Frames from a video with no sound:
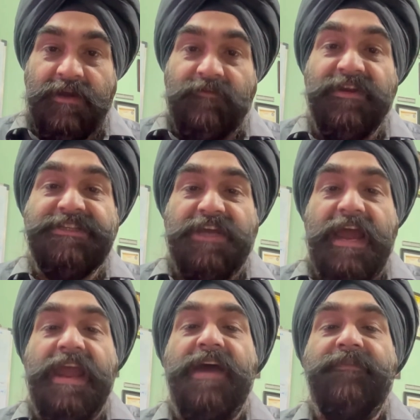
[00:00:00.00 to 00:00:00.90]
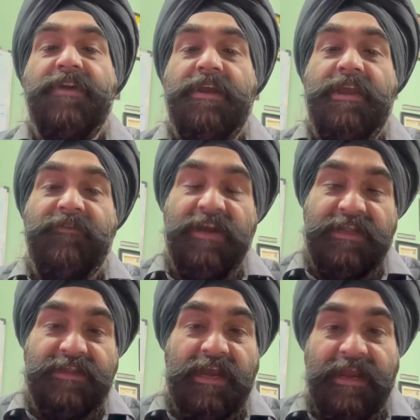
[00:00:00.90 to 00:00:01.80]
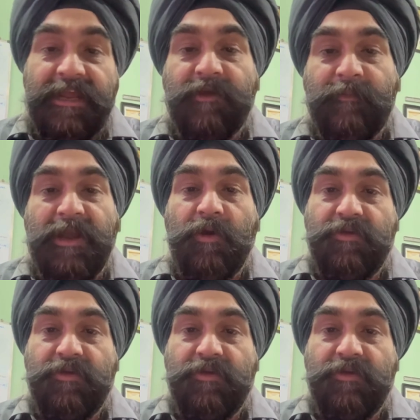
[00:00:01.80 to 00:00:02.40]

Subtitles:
which I have given in the link below.